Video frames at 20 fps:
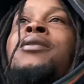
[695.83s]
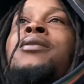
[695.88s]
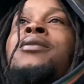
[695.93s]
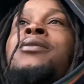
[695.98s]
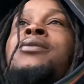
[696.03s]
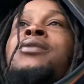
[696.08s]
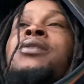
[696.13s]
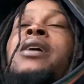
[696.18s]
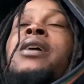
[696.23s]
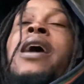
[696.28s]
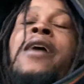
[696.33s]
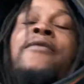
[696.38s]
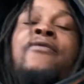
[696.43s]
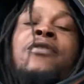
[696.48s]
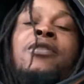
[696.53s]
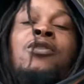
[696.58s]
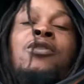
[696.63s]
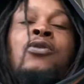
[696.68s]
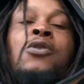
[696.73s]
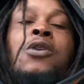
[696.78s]
to
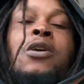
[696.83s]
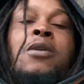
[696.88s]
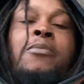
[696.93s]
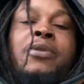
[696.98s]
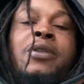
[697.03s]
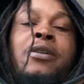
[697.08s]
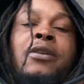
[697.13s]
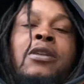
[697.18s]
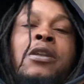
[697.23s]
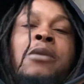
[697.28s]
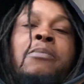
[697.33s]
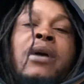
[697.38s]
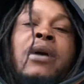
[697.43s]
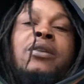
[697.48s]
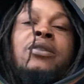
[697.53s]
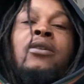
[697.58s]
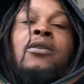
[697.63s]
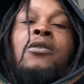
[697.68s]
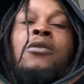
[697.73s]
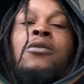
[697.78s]
heaven. You know, I'm thinking I'm
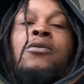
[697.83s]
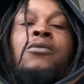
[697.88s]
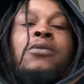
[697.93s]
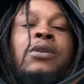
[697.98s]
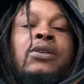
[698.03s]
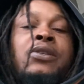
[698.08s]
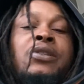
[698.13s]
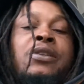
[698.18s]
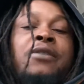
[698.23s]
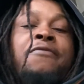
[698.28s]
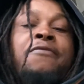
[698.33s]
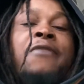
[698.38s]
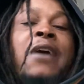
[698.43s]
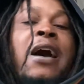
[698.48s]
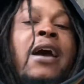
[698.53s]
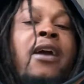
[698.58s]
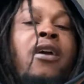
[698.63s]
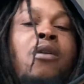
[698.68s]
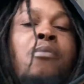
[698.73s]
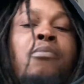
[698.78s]
about to go and see
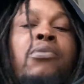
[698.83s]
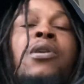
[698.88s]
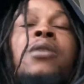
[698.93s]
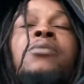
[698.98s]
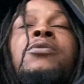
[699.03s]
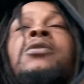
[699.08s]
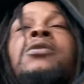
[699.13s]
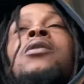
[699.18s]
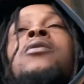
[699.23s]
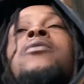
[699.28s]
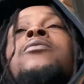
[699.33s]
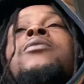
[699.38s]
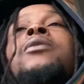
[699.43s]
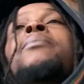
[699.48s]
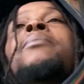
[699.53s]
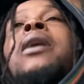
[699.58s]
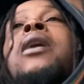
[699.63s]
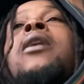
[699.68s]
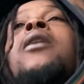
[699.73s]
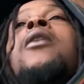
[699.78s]
fire and brimstone in
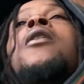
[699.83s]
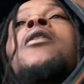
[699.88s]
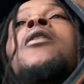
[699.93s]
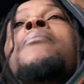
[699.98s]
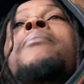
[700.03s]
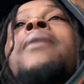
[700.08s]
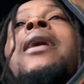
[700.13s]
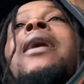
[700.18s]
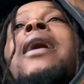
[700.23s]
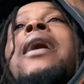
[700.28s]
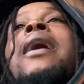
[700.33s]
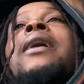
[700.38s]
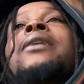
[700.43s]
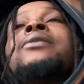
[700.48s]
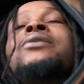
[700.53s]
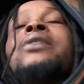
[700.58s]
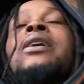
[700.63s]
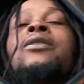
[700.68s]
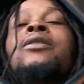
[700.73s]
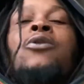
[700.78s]
my heart, my
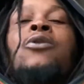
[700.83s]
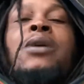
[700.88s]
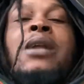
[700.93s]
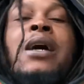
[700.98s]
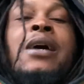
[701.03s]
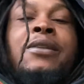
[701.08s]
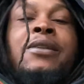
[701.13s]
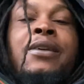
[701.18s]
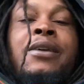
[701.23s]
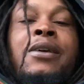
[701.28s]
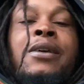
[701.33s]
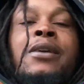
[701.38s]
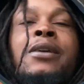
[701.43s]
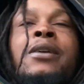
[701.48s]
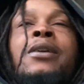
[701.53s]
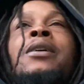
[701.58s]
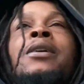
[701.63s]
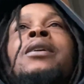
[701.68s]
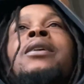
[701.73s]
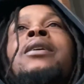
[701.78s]
eyes. I know what I
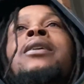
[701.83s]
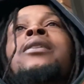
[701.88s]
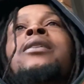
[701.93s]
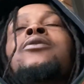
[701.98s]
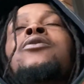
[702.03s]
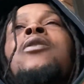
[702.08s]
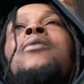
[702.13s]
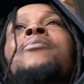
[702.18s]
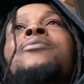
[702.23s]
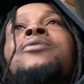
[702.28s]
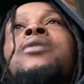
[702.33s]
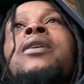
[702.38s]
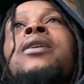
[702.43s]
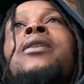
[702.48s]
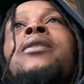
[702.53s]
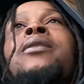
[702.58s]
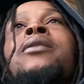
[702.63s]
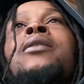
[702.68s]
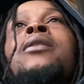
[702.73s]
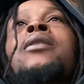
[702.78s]
did, you know what I'm
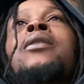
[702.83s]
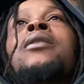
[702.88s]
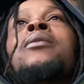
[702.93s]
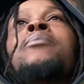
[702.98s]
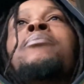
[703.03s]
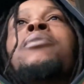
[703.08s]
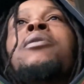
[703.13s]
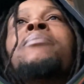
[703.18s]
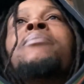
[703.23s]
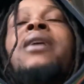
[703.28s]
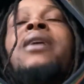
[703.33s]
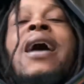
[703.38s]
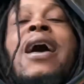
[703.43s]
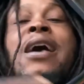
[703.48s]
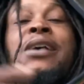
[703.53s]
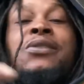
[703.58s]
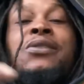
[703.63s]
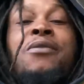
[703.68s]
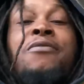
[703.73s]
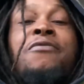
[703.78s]
saying? But me
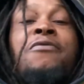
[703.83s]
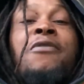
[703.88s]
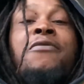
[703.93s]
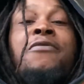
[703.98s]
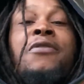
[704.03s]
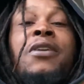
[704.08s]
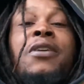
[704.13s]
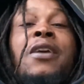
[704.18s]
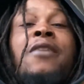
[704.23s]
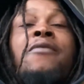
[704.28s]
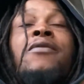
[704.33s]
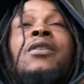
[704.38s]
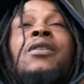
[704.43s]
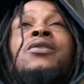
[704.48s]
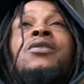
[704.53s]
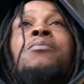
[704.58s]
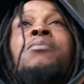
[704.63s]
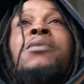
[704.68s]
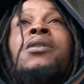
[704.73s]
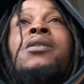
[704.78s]
asking for
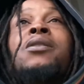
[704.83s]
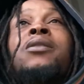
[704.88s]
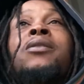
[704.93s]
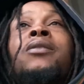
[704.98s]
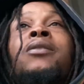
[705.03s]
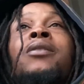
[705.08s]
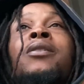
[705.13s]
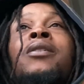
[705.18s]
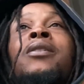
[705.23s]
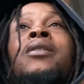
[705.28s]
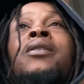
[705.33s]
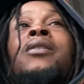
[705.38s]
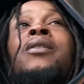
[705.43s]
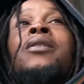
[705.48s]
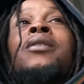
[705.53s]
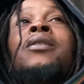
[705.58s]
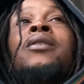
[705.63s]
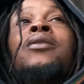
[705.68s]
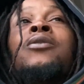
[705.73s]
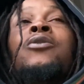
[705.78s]
forgiveness and me
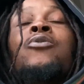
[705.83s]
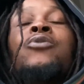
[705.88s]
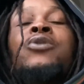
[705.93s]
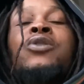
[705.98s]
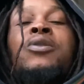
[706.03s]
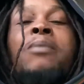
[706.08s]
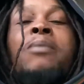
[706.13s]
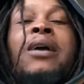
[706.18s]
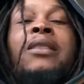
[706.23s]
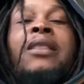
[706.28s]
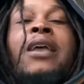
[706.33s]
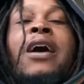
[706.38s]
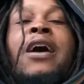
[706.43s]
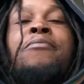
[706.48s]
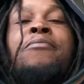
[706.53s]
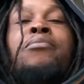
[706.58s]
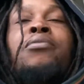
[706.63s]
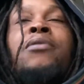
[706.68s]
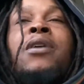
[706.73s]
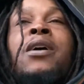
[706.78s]
using my
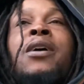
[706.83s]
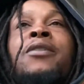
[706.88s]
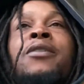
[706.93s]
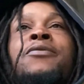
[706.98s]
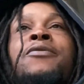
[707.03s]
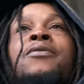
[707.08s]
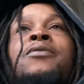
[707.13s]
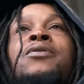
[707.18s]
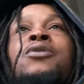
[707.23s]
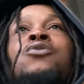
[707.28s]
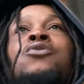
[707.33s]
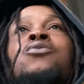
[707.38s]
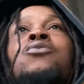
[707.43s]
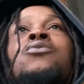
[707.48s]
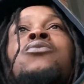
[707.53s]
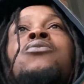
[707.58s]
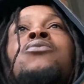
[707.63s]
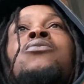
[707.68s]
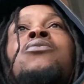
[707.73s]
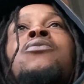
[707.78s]
last breath
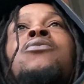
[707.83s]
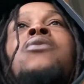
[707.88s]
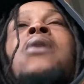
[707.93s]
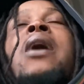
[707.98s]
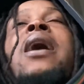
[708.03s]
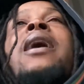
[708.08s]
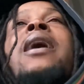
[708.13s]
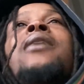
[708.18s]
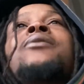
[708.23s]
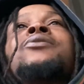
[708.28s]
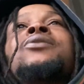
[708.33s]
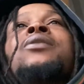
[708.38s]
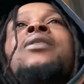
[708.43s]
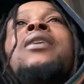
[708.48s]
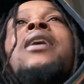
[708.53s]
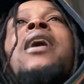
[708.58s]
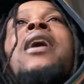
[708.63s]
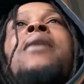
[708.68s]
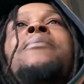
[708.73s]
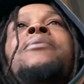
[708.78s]
to cry out to
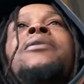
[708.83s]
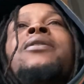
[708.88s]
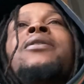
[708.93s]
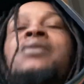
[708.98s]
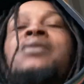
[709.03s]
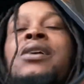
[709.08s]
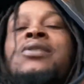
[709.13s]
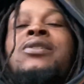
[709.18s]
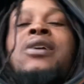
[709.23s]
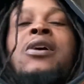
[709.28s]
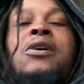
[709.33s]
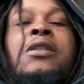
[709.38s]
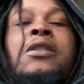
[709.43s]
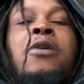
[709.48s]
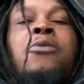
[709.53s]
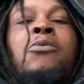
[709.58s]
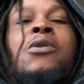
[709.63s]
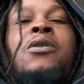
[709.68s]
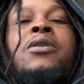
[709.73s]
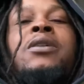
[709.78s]
God, because that's all I
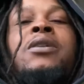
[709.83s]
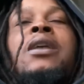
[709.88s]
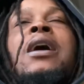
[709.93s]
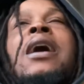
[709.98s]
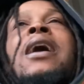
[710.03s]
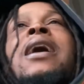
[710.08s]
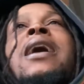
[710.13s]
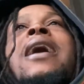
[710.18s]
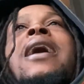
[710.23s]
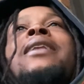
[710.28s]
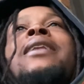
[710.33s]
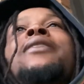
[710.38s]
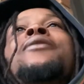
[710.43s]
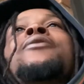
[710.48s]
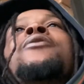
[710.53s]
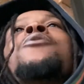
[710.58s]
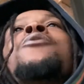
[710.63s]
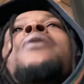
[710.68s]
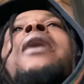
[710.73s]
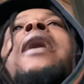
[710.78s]
wanted. I didn't
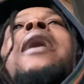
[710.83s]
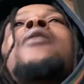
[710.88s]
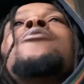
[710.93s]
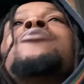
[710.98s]
know how